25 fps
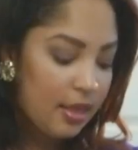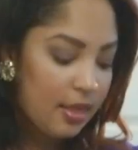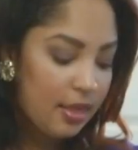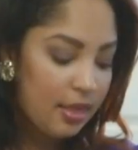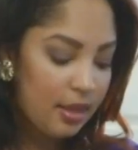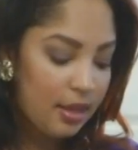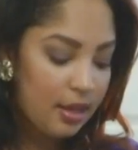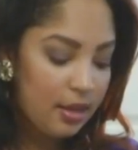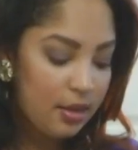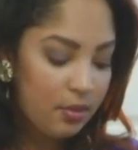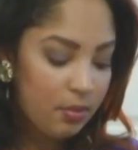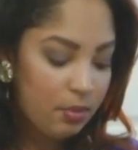
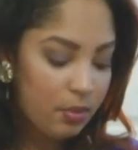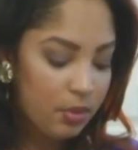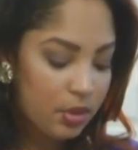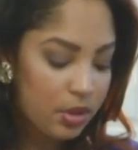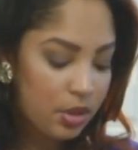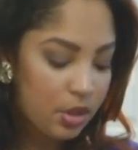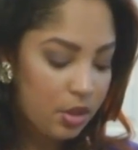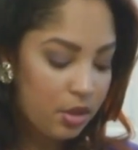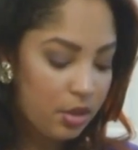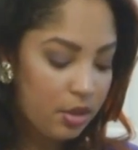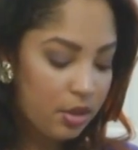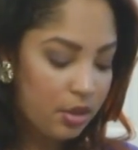And then we'll
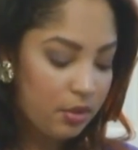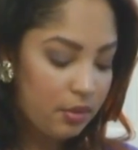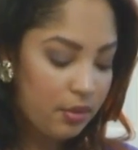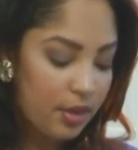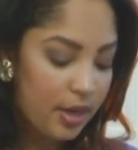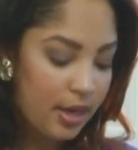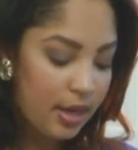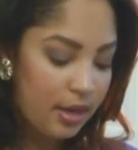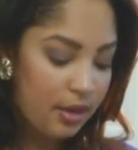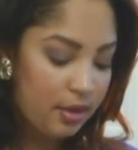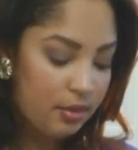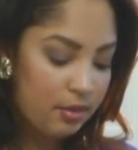turn it
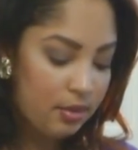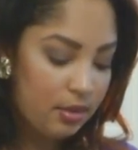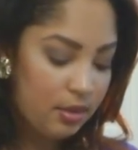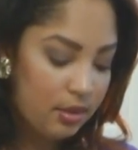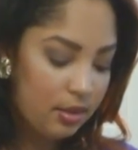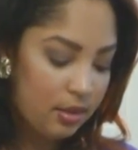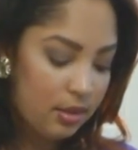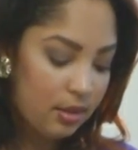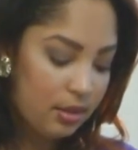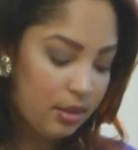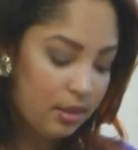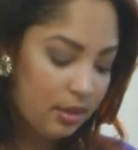around
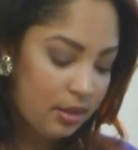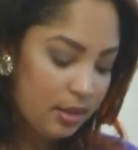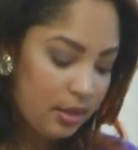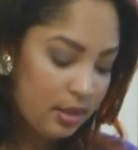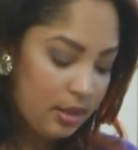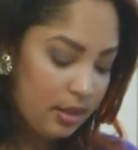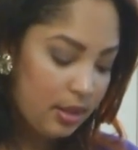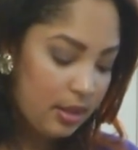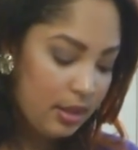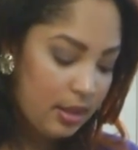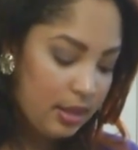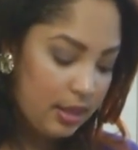
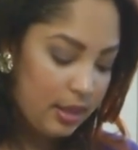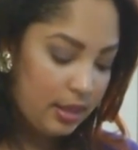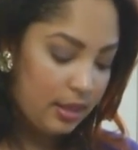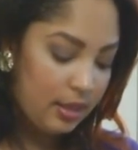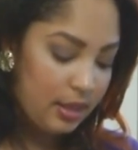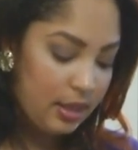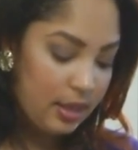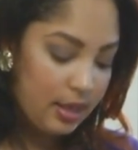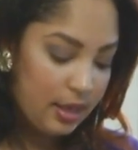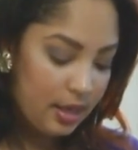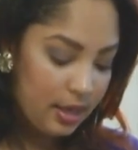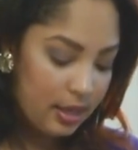
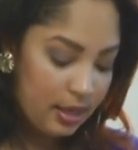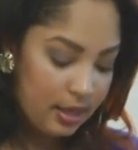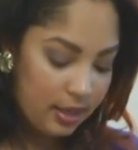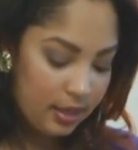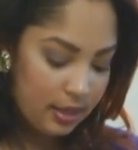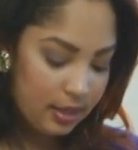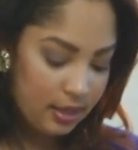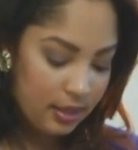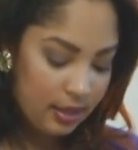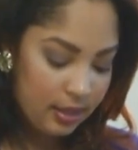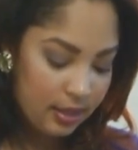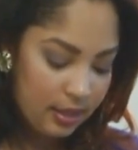and cut it
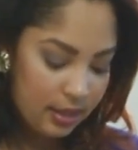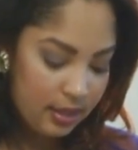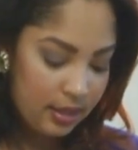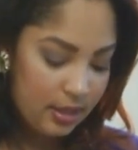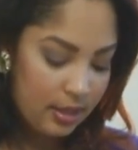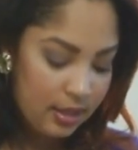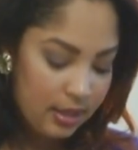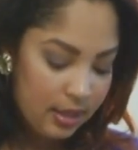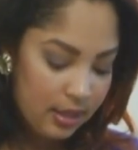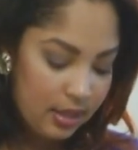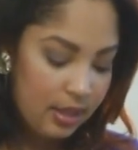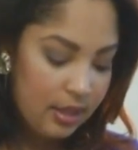
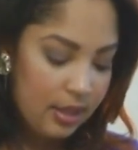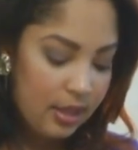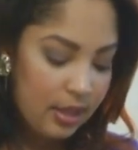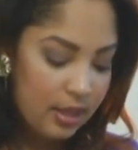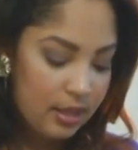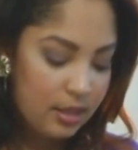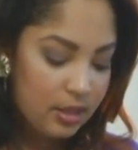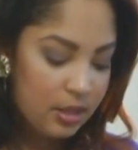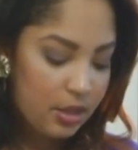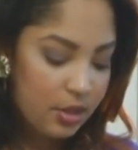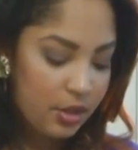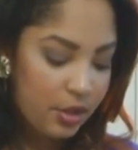
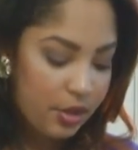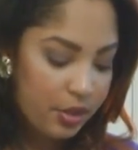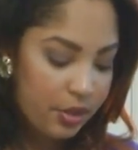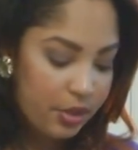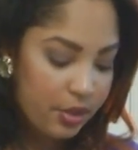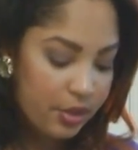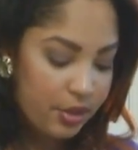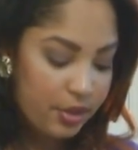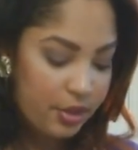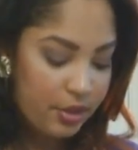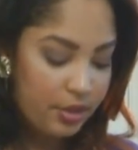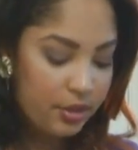into
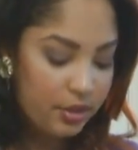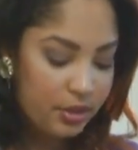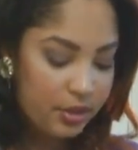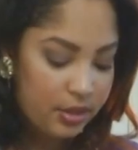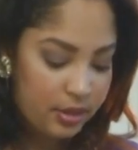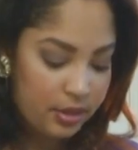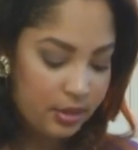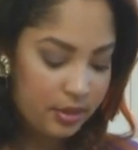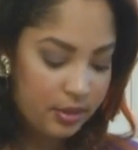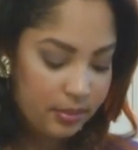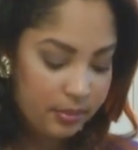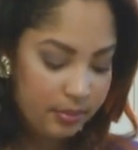
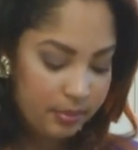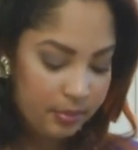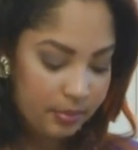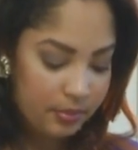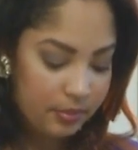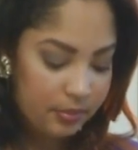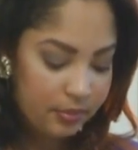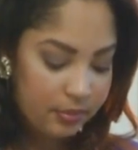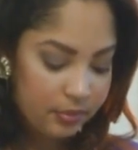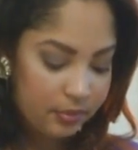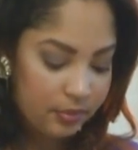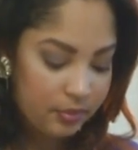thirds.
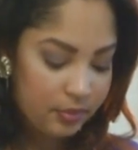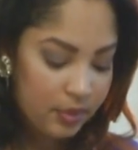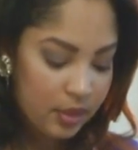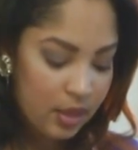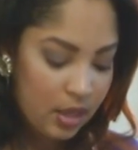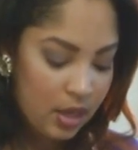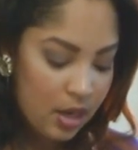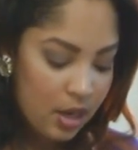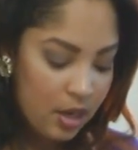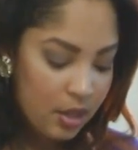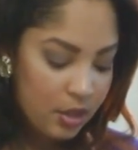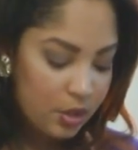
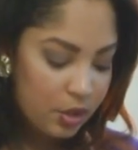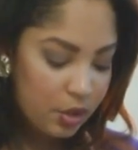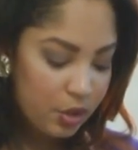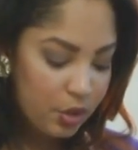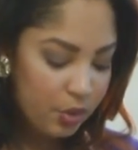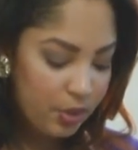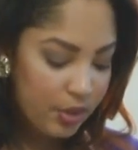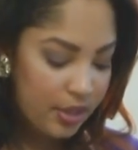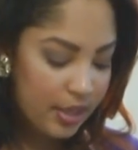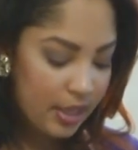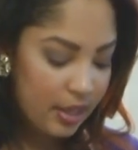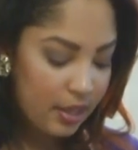So
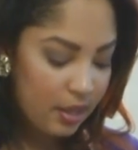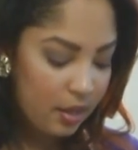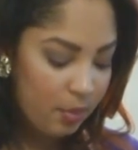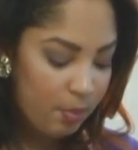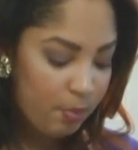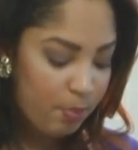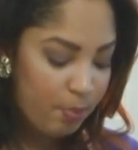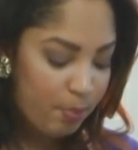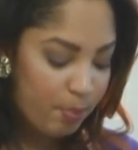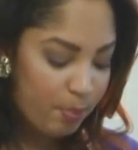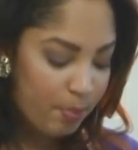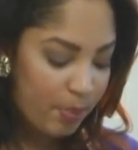you'll get
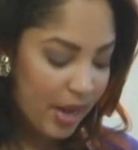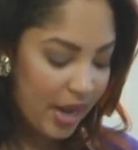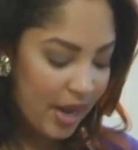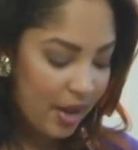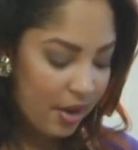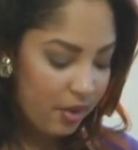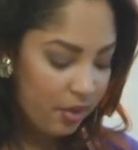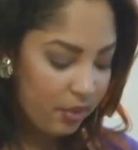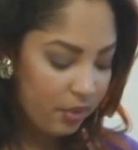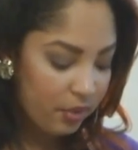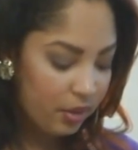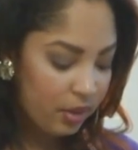
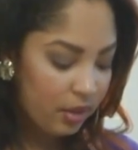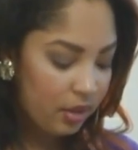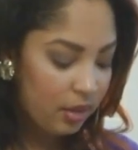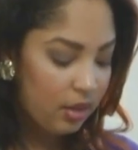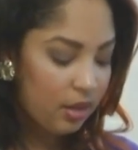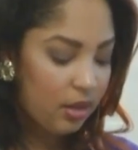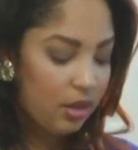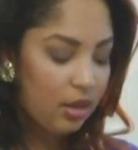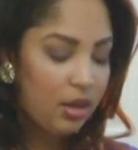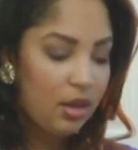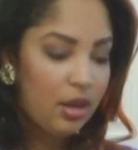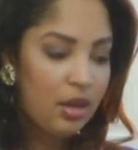about
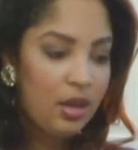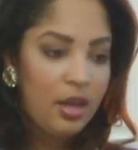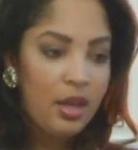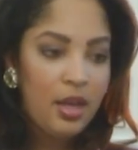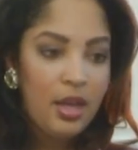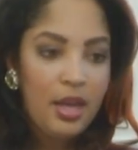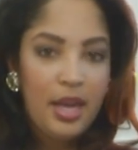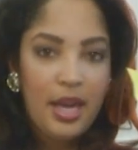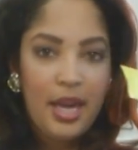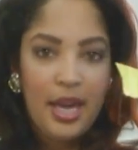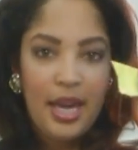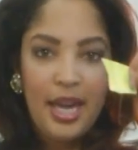
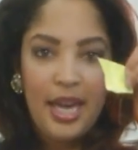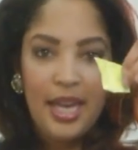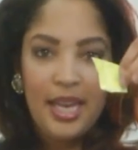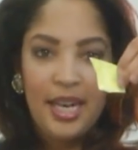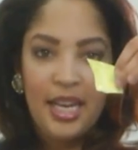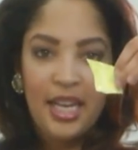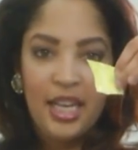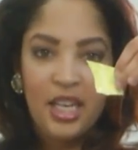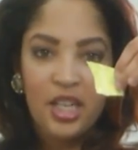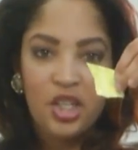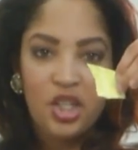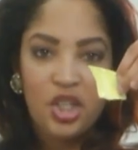
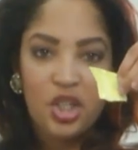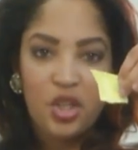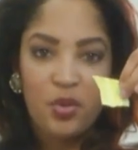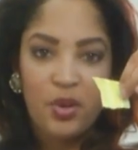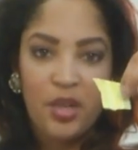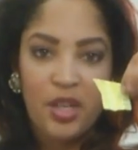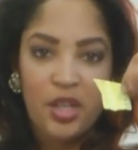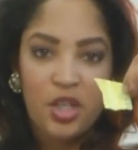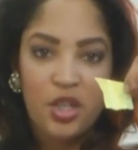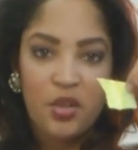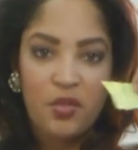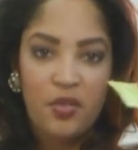an inch to
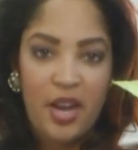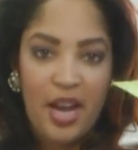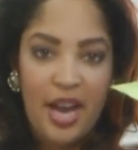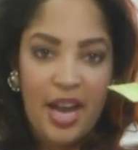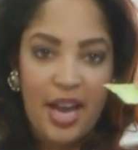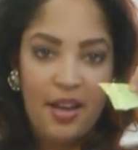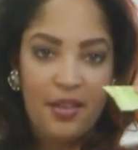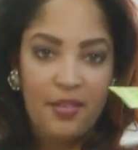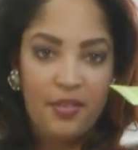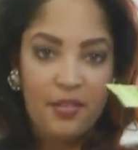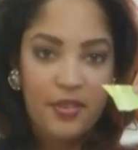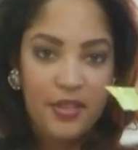an inch and a
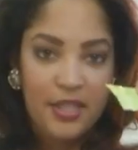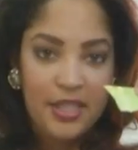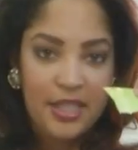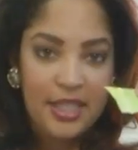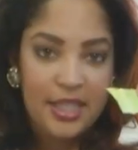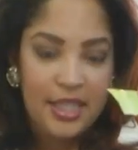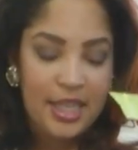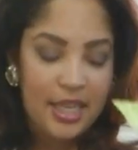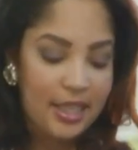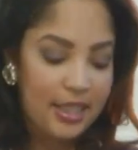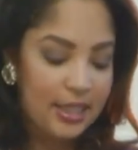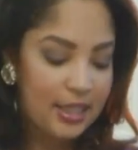half
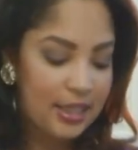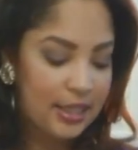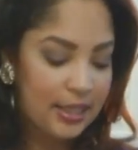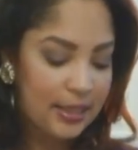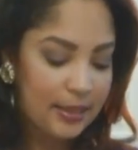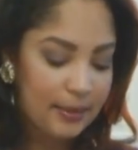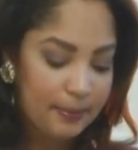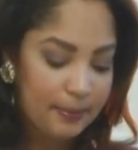slice.